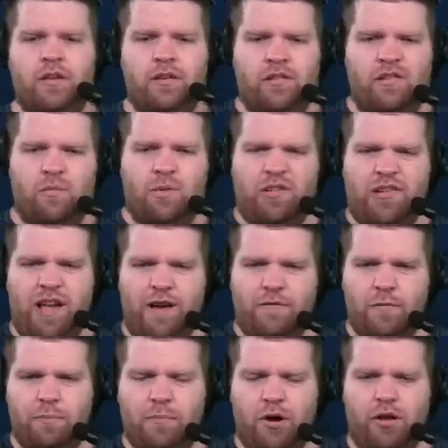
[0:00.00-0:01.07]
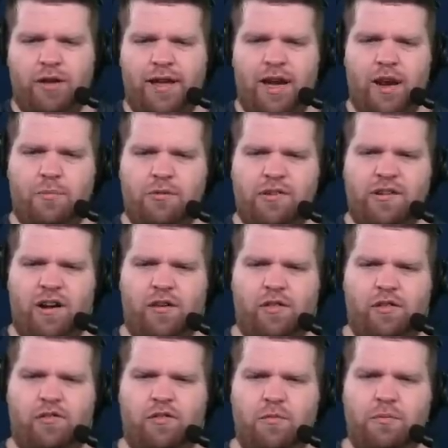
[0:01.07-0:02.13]
Super chat from Paul Dow. Appreciate all
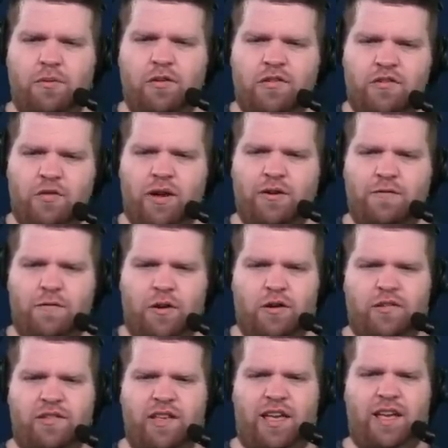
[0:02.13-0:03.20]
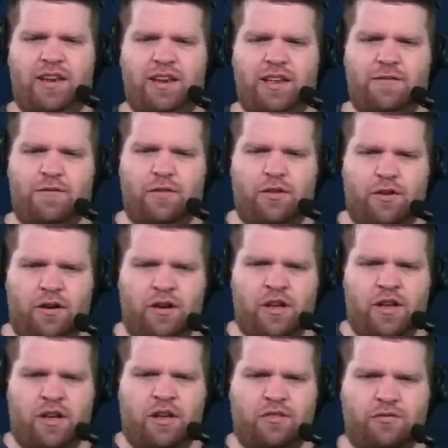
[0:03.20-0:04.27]
the supers. Trade first to Indy for their
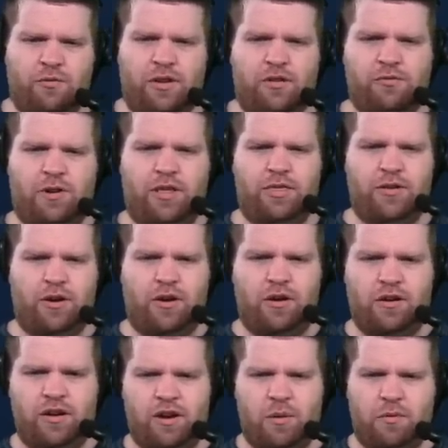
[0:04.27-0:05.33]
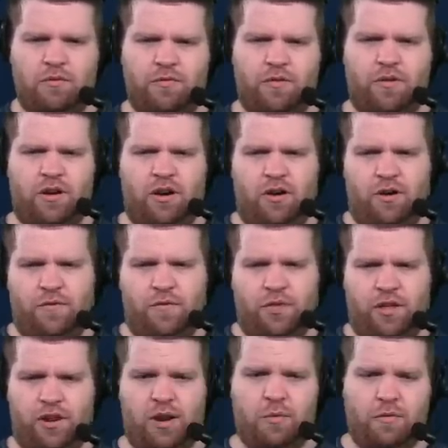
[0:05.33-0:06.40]
2023 number
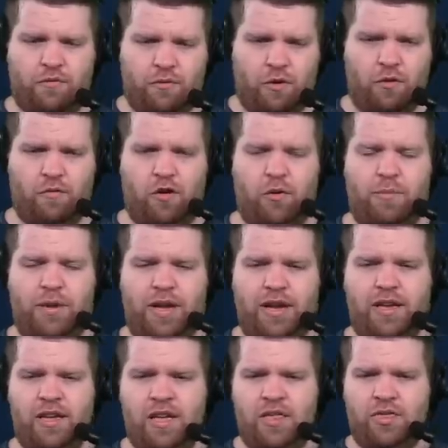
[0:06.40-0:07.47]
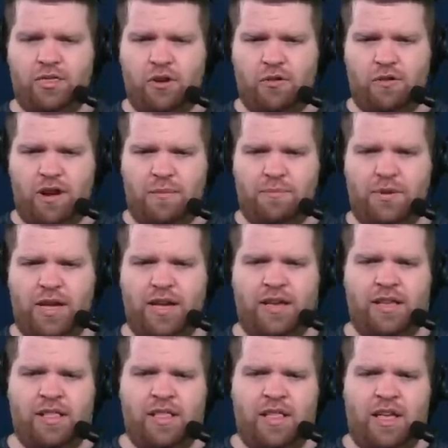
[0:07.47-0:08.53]
four overall pick, third round
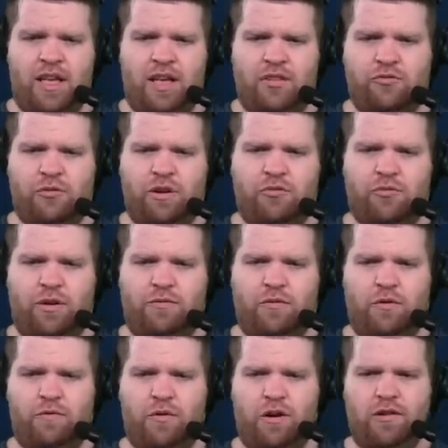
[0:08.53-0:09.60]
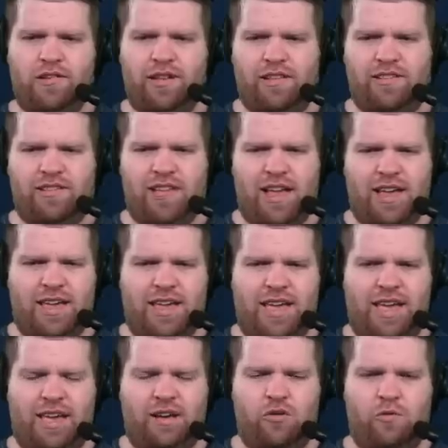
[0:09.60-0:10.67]
pick, 2024 first and second,
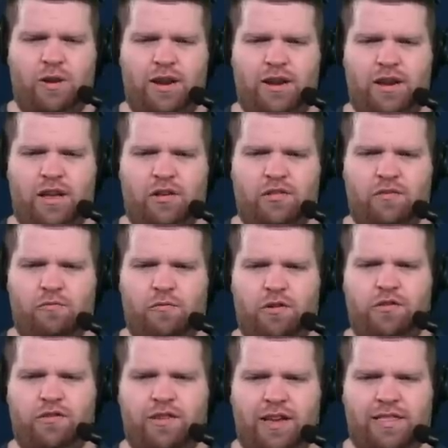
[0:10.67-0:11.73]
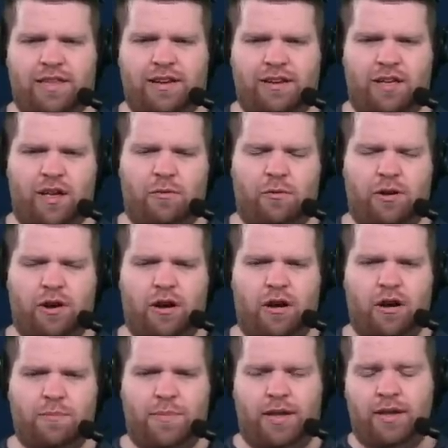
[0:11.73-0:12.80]
and Quentin Nelson. Would you take that deal? I would in a
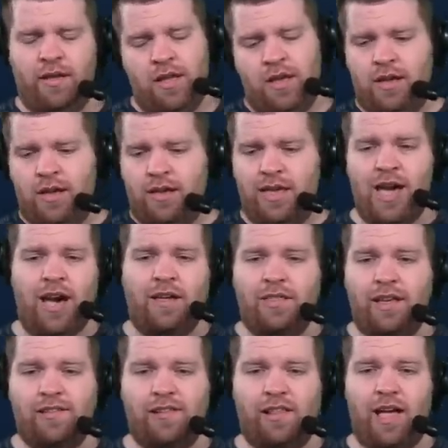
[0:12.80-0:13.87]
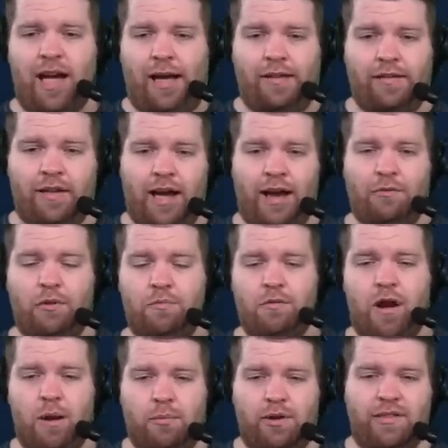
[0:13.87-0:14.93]
heartbeat. Yeah, that's a lot. I would
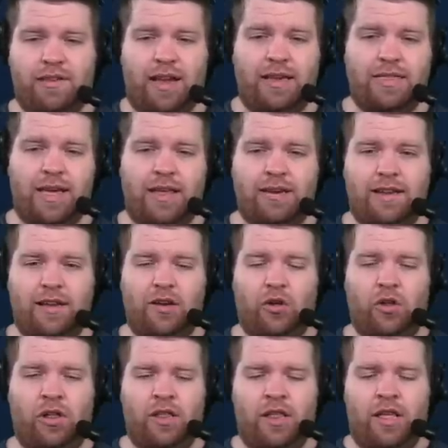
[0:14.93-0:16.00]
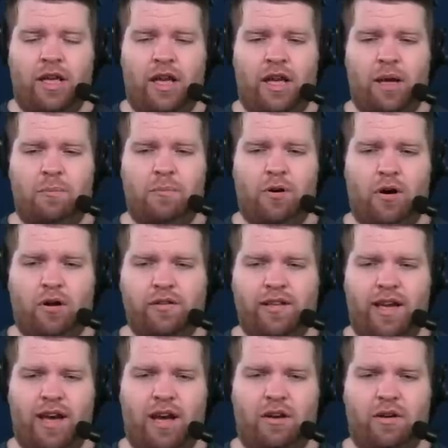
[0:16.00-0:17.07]
probably take that deal, Paul
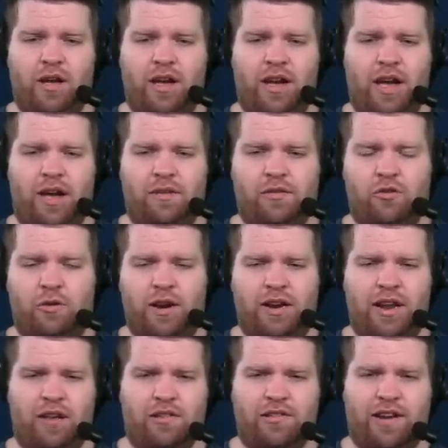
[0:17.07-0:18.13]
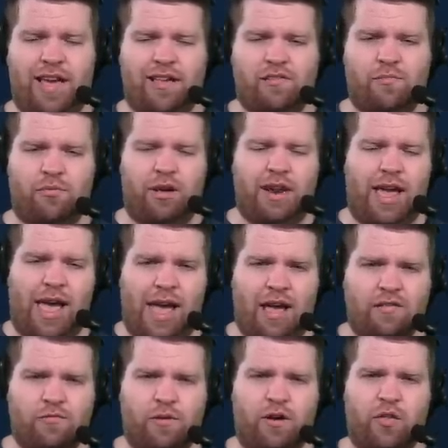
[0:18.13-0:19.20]
Dow. Quentin Nelson hasn't played
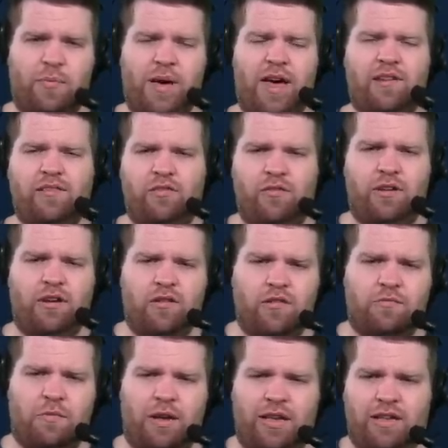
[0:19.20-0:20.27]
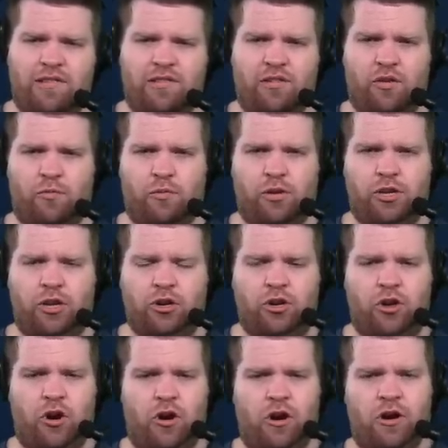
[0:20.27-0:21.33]
as well the past 2 years, but he's still a really
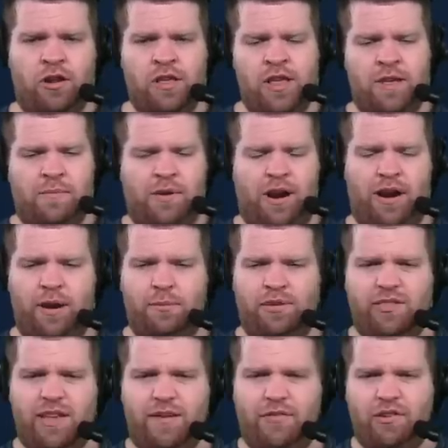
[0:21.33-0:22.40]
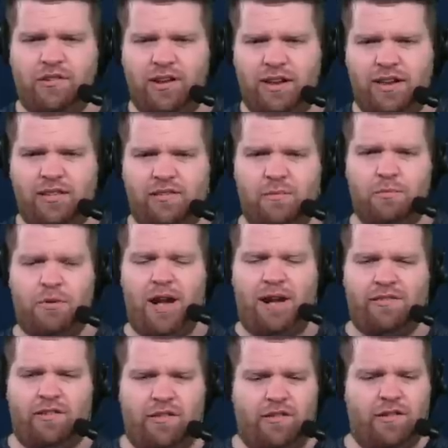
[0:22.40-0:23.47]
good guard. Pair him with Tevin Jenkins and
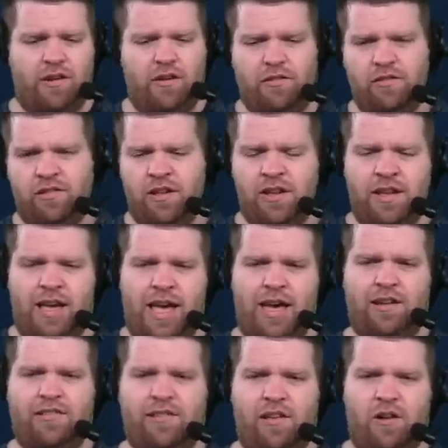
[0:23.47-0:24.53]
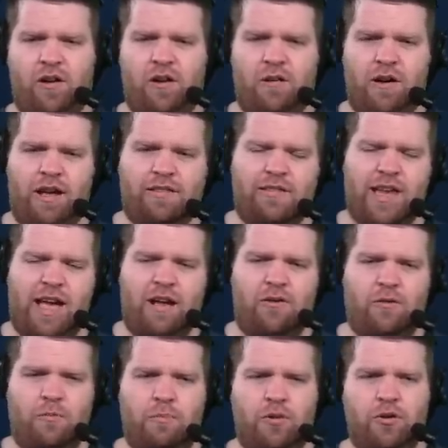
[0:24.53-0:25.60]
Braxton Jones. Add a center and a right
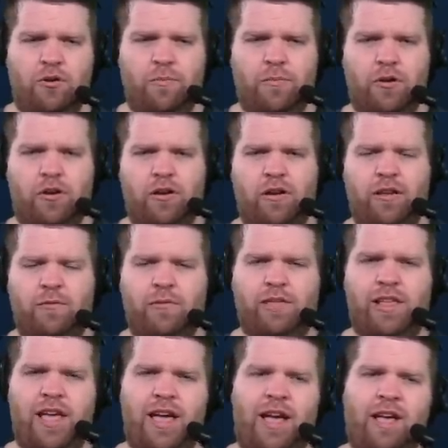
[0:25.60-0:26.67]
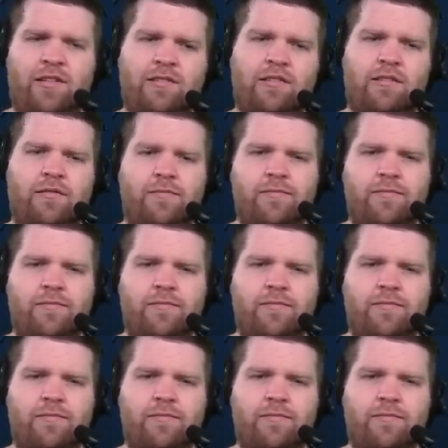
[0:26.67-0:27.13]
tackle. Boom, you're cooking with gas.